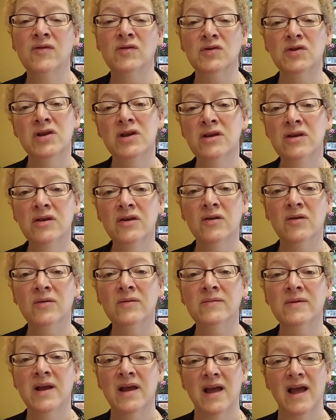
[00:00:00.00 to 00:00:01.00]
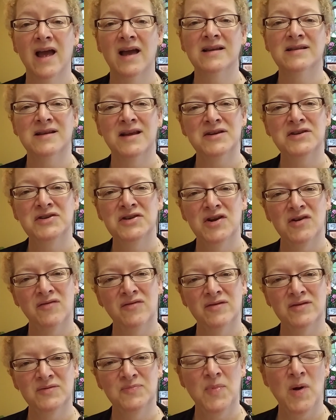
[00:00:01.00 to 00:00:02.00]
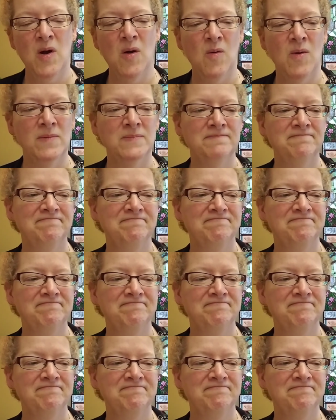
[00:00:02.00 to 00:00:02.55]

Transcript: to you as I share this poem.